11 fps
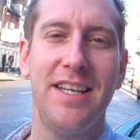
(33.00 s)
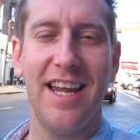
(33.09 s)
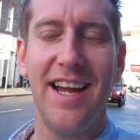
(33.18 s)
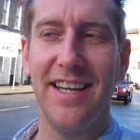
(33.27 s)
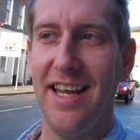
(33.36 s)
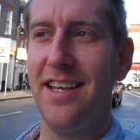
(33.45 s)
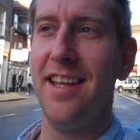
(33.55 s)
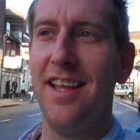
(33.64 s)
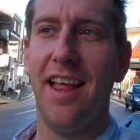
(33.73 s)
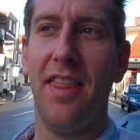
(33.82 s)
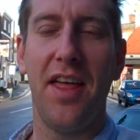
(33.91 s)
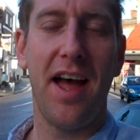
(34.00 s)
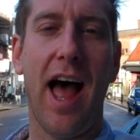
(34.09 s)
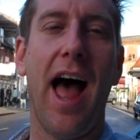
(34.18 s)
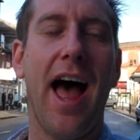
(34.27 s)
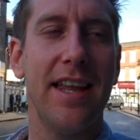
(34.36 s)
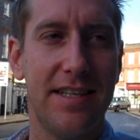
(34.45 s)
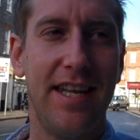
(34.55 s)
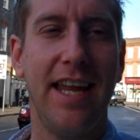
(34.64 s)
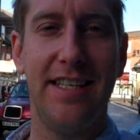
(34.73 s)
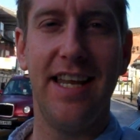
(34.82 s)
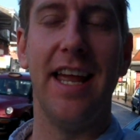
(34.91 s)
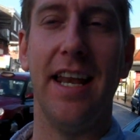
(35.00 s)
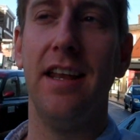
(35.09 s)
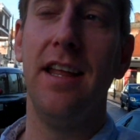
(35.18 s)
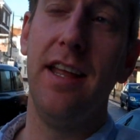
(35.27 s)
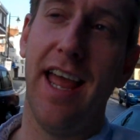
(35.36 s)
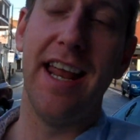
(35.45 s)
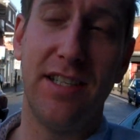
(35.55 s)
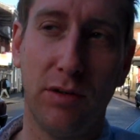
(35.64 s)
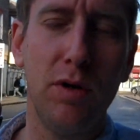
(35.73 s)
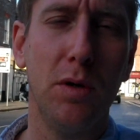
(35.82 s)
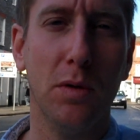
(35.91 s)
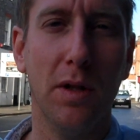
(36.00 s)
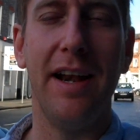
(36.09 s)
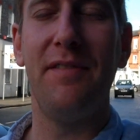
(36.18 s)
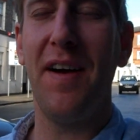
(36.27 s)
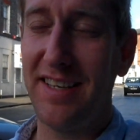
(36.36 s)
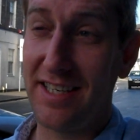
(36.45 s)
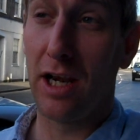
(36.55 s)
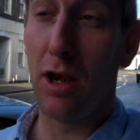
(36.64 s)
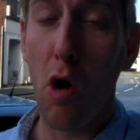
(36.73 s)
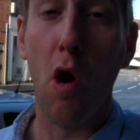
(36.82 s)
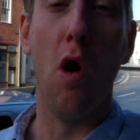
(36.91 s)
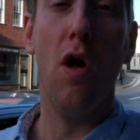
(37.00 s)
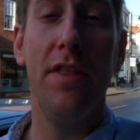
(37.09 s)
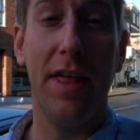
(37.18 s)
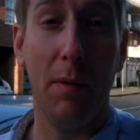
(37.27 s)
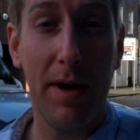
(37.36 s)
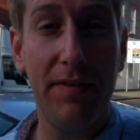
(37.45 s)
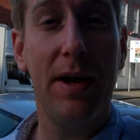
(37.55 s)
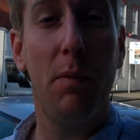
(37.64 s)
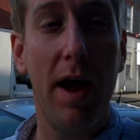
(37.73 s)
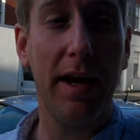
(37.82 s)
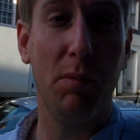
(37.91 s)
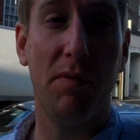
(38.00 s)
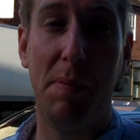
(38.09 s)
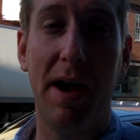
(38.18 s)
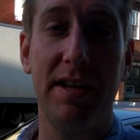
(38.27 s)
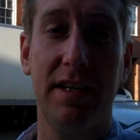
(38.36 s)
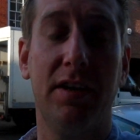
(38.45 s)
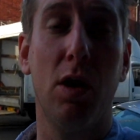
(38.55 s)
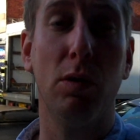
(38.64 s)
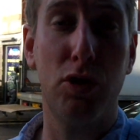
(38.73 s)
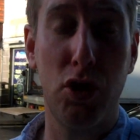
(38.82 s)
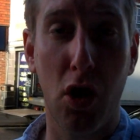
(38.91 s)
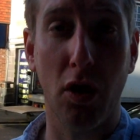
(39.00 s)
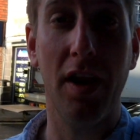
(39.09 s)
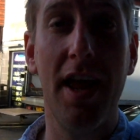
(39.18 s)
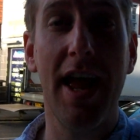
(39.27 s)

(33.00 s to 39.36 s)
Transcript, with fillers: we decided that as he's in, it's a rule. In fact, it's a law that whenever you're working with a person called John